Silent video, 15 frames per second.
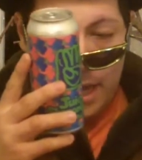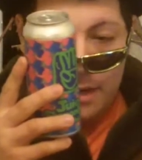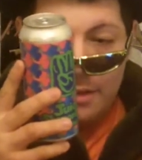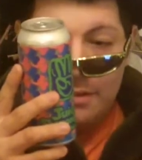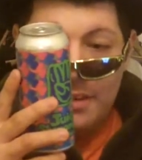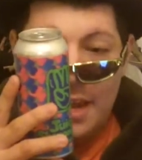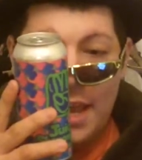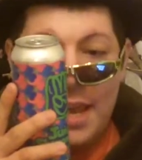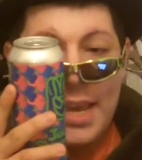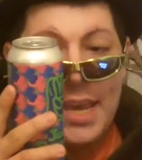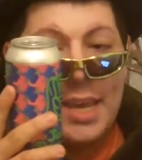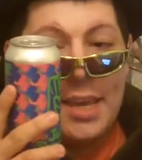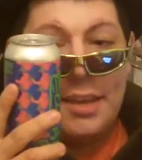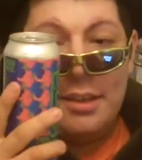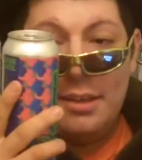
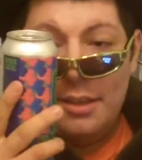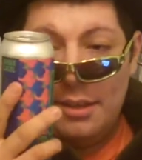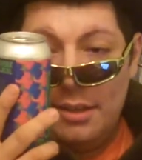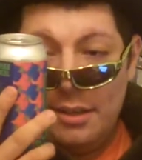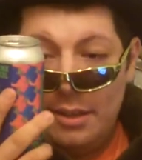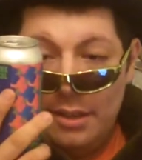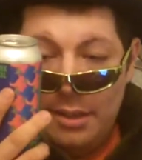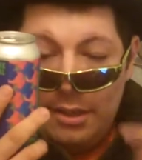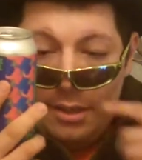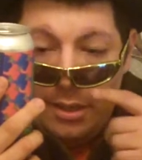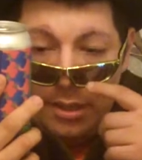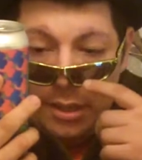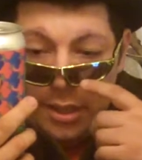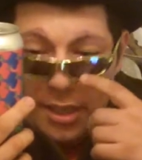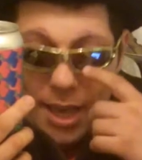NJ.
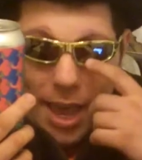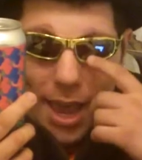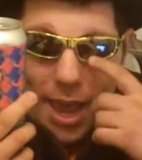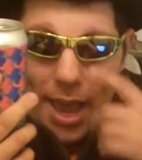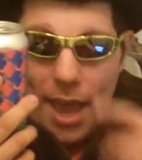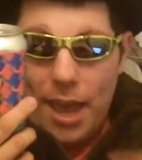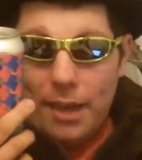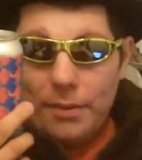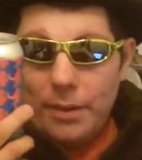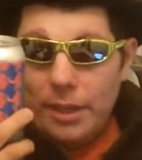Yeah.